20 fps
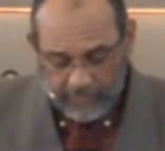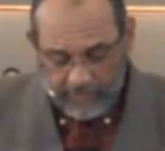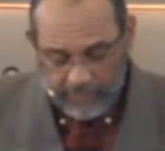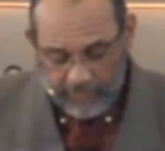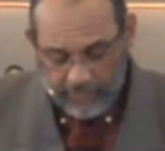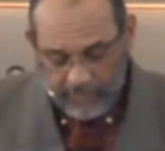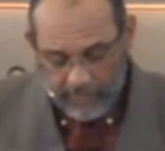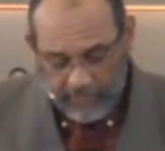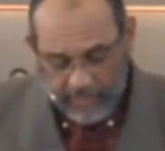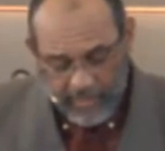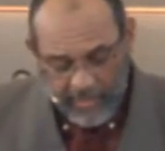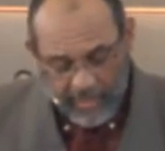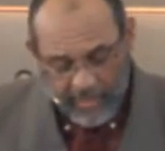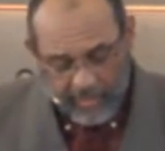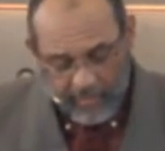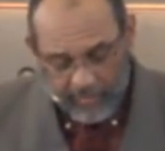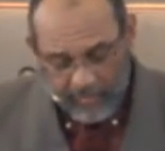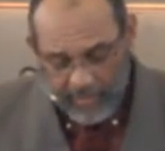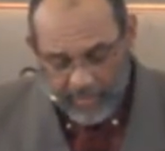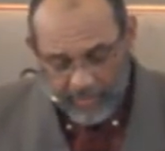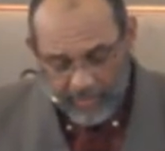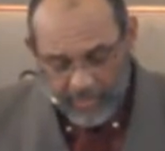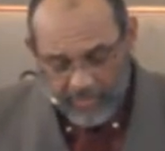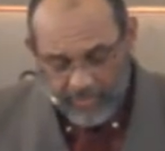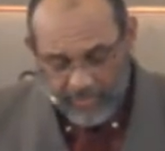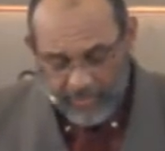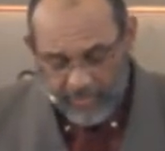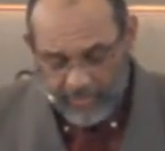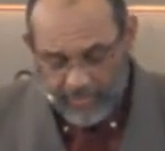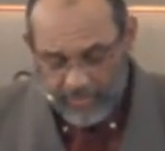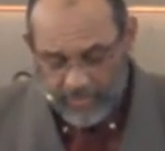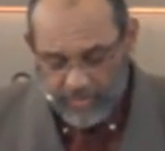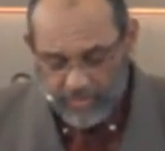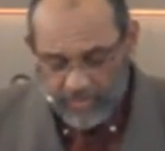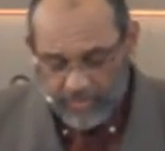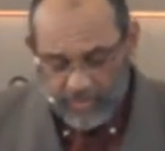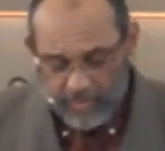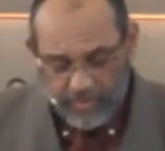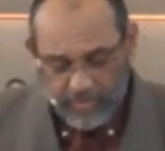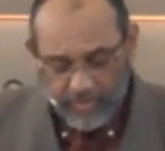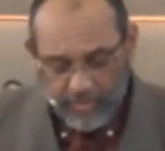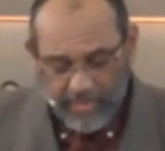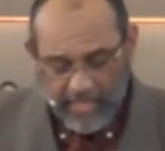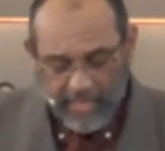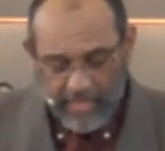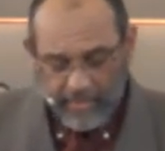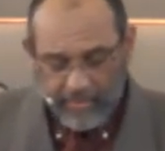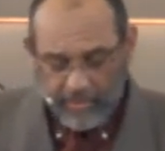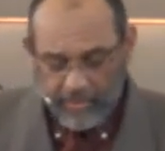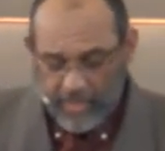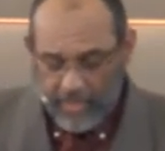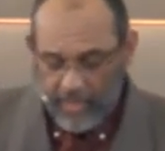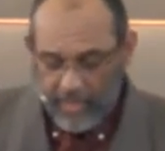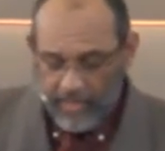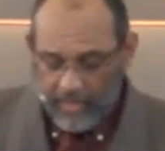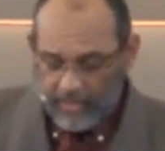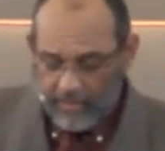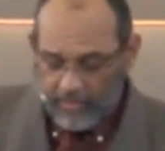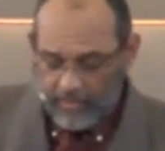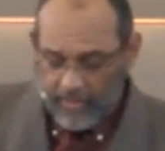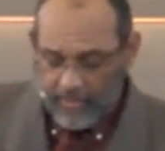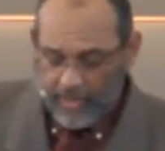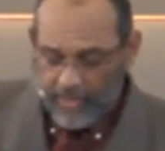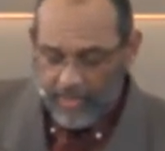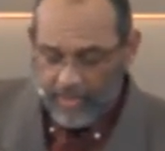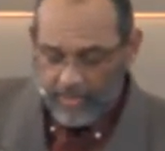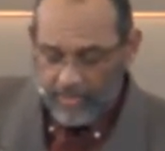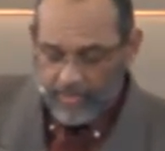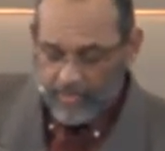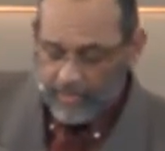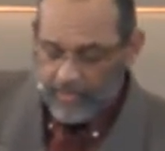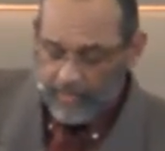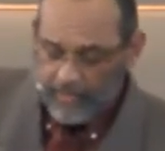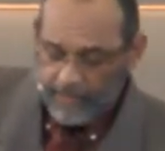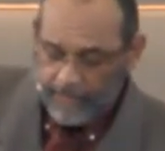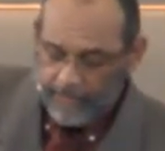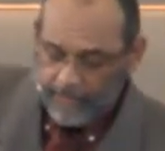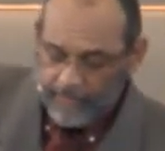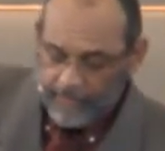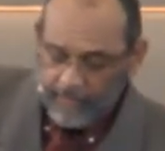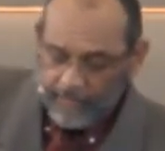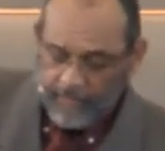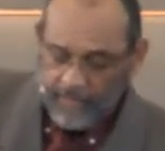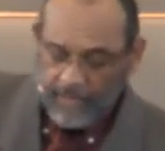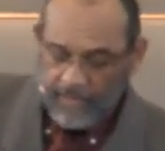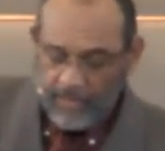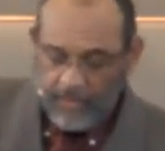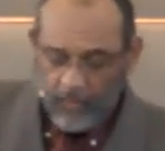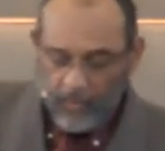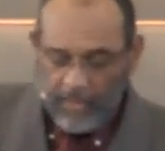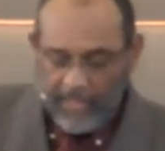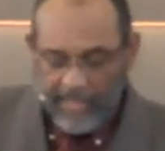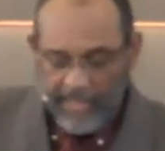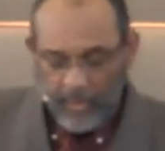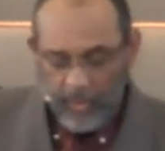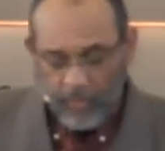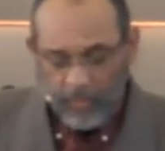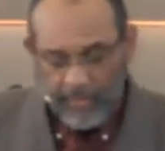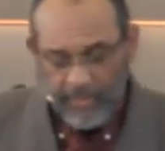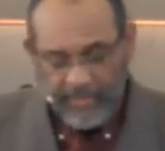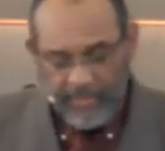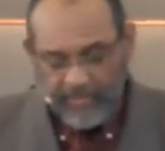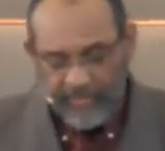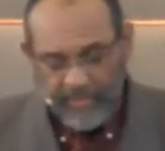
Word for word: Well, my brothers and sisters, I shared with us that while I don't believe that